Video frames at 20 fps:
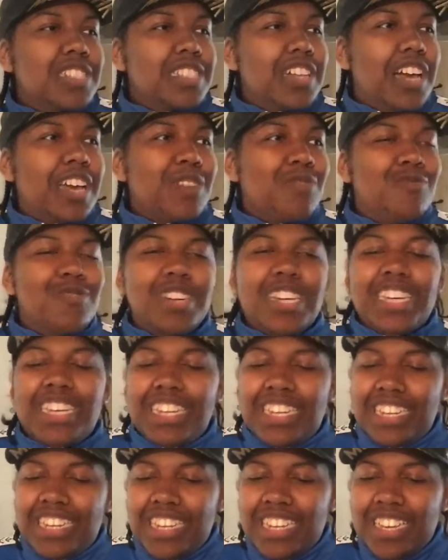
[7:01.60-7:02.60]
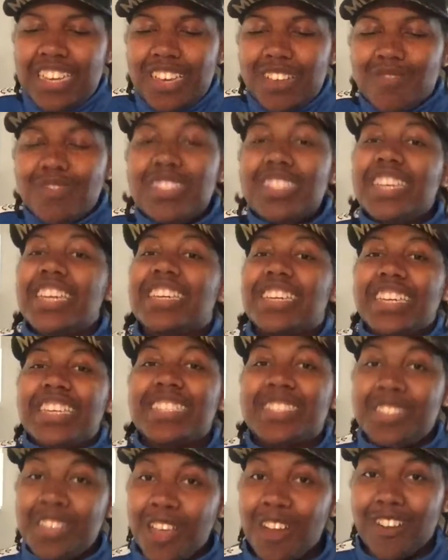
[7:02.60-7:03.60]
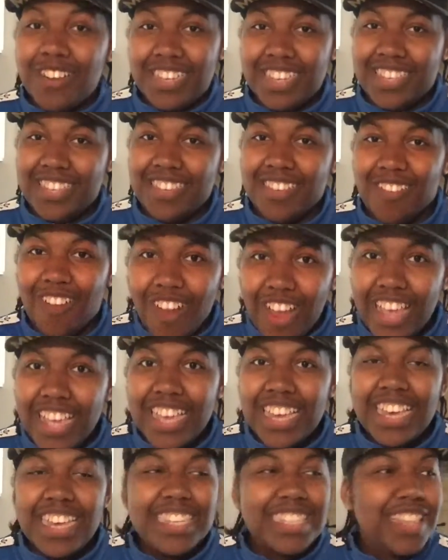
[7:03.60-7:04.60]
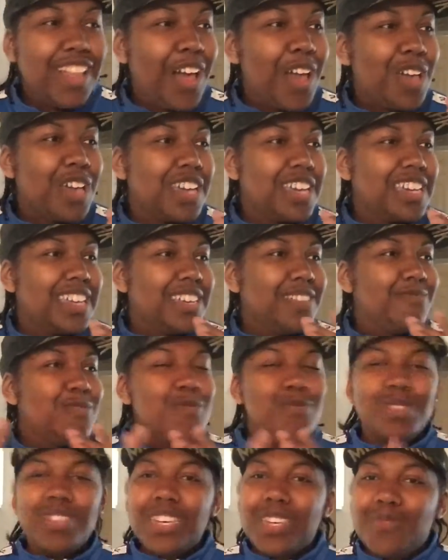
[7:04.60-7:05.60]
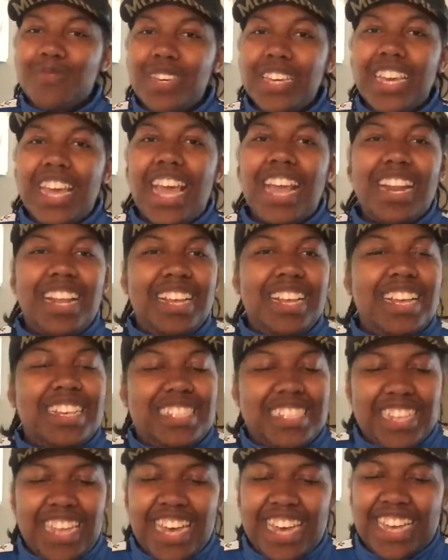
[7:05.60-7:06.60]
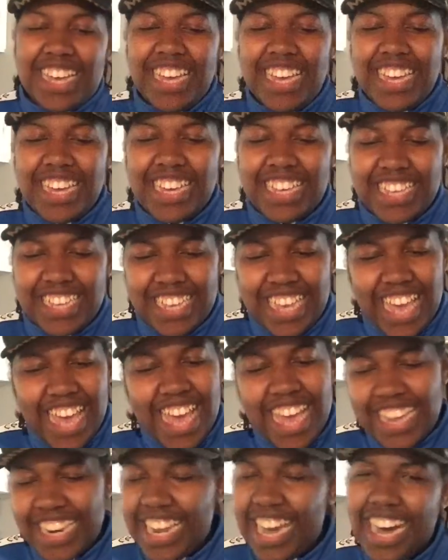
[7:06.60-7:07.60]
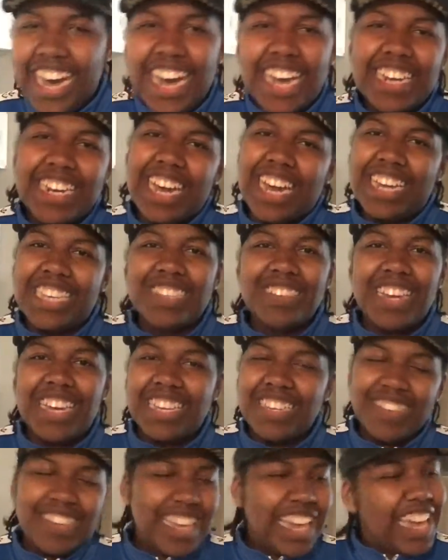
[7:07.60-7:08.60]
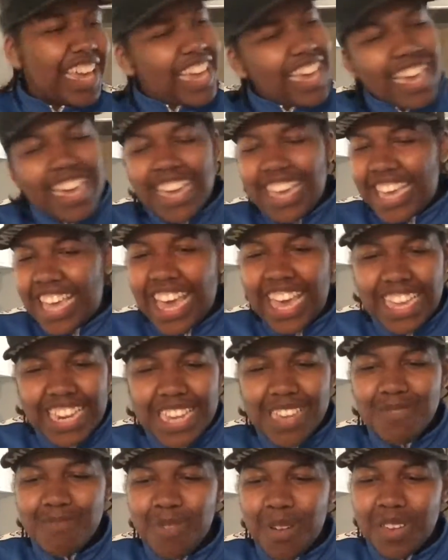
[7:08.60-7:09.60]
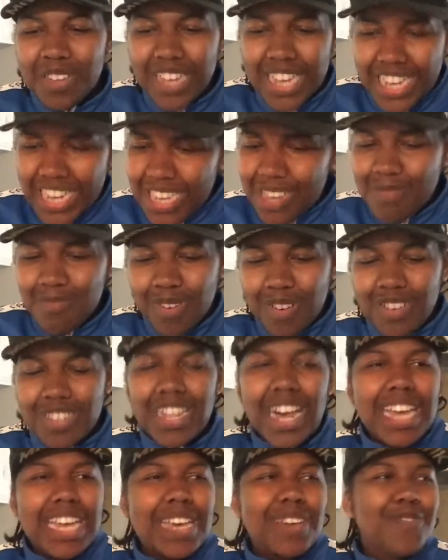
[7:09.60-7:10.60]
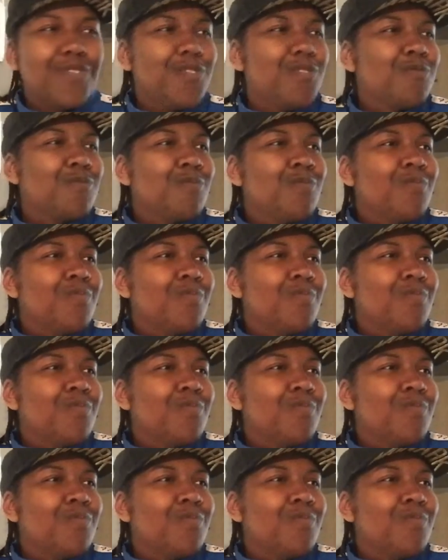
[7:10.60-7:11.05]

it's like when... when shit gets serious, right? It's like, people look at me and it's like, yeah, nah, nah, you ain't, you, you, you ain't it, bro. You ain't it, bro. Like, if